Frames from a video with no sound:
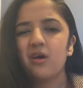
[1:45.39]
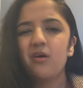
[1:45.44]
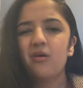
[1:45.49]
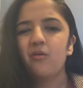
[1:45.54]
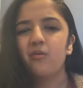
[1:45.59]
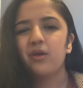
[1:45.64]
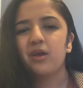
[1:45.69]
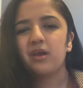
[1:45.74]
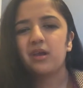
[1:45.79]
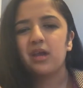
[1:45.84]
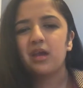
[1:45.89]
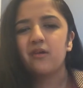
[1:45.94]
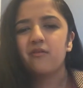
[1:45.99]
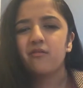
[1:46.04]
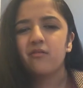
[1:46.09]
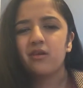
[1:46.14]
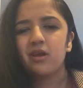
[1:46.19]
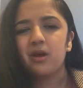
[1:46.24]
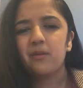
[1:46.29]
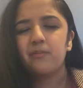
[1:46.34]
oh, we gave
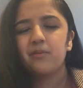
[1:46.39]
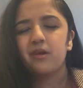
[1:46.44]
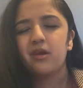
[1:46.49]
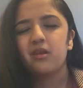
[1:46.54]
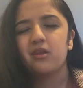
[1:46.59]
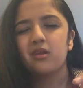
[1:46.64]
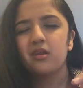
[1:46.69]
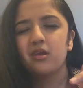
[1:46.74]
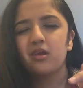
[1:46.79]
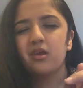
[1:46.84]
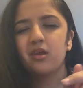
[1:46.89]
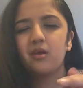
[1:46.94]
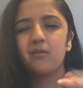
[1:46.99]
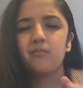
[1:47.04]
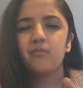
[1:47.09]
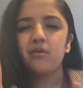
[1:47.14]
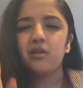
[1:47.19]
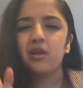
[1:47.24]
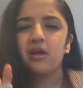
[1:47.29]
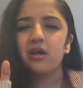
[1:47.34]
her a happy
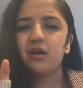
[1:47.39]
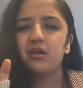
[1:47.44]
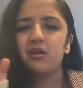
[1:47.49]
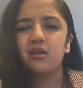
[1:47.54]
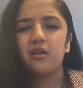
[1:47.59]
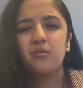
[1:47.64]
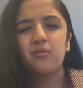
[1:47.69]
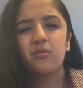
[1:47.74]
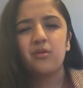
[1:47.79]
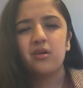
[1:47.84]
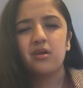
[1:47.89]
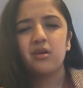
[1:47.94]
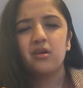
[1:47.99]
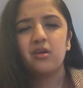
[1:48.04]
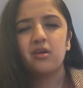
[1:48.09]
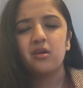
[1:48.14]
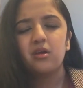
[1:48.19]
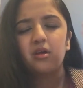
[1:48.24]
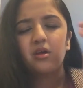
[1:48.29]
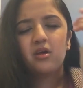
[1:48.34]
ending, but like, did
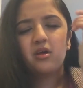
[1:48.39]
we?